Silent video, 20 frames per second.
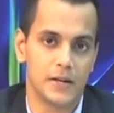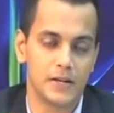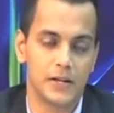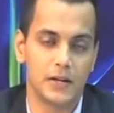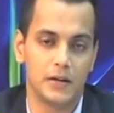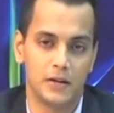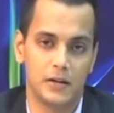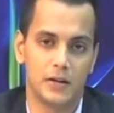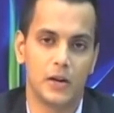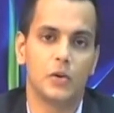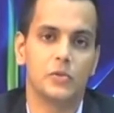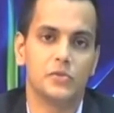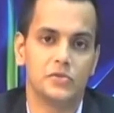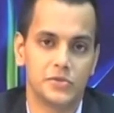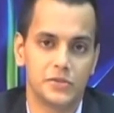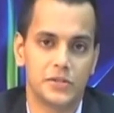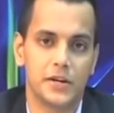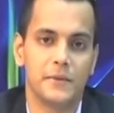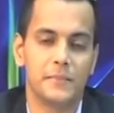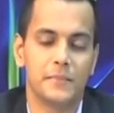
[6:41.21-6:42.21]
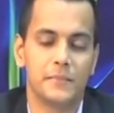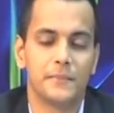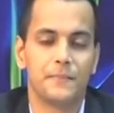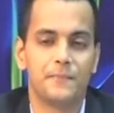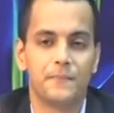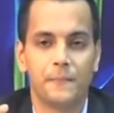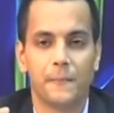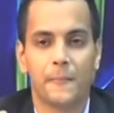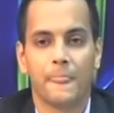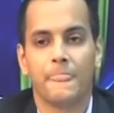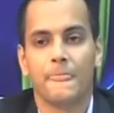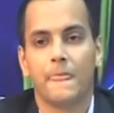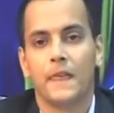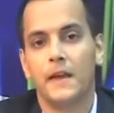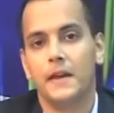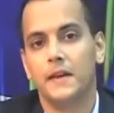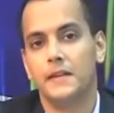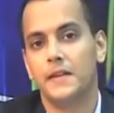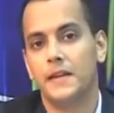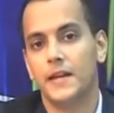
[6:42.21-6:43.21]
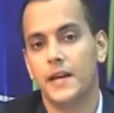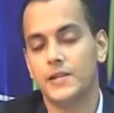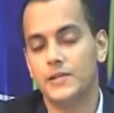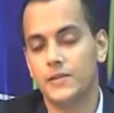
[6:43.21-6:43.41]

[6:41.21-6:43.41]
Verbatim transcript: count will increase strength with modern